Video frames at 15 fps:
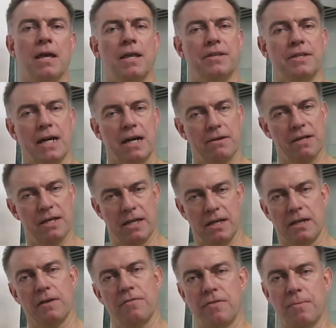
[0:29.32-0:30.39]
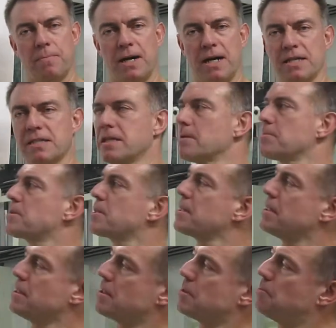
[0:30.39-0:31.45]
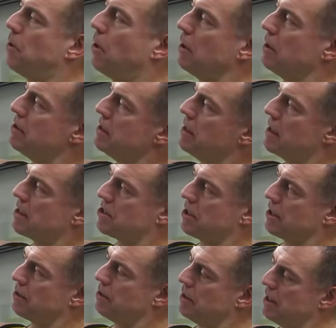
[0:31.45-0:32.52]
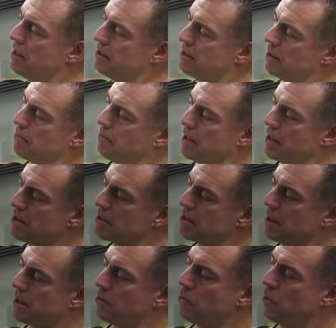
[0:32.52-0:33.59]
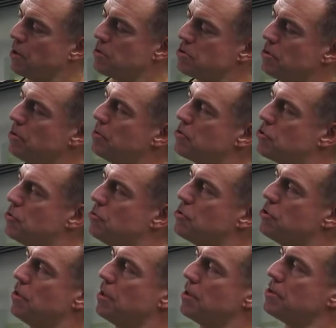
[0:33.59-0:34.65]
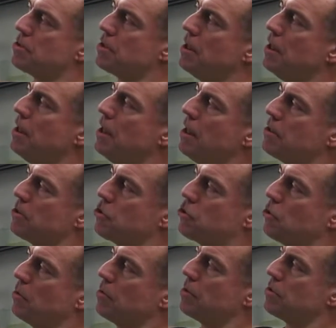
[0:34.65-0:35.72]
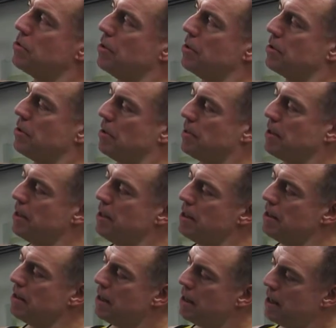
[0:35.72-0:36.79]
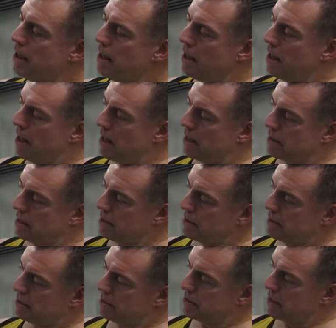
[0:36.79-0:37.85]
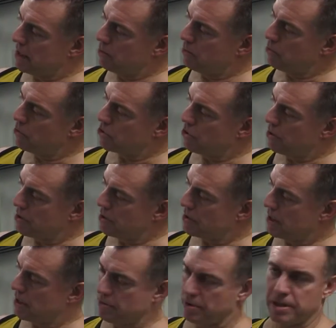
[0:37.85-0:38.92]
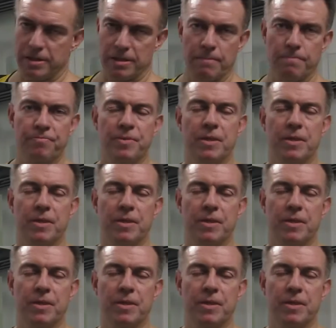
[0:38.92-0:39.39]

The outer head of the biceps is polyarticular, that means that it runs over two joints, the shoulder joint up here and the elbow joint down here.